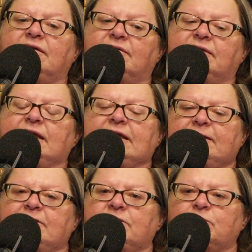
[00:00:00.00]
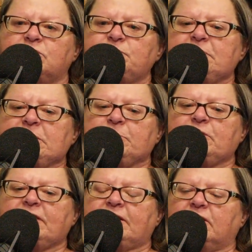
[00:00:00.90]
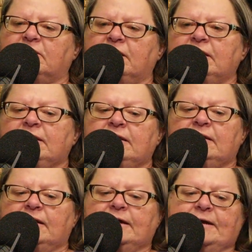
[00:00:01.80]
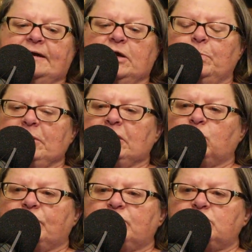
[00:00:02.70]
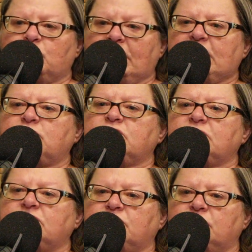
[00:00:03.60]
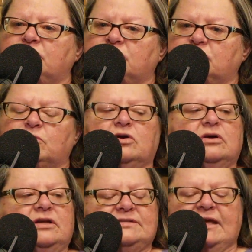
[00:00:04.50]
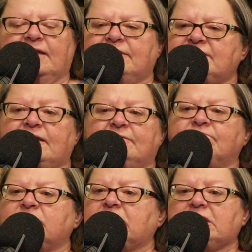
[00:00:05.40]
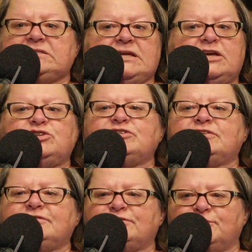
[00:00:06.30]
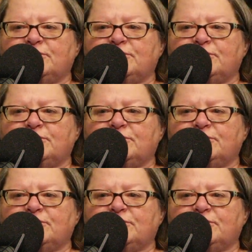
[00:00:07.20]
And those people that are helping with donations to the store, as Cathy said, it's not just a store.